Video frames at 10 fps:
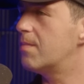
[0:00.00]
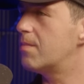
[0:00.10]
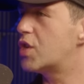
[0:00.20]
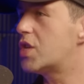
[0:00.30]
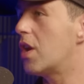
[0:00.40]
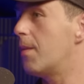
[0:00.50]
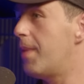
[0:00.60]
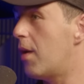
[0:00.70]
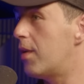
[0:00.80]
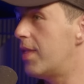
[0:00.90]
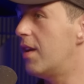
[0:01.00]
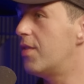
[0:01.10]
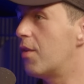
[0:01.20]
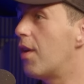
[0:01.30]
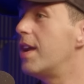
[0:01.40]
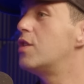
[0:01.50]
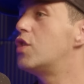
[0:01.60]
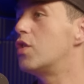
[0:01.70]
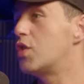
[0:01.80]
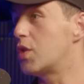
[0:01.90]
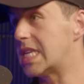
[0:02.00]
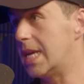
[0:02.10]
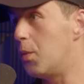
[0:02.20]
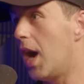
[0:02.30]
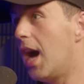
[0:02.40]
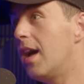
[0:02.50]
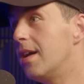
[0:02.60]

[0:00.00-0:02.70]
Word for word: star power there, the great Jojo Siwa?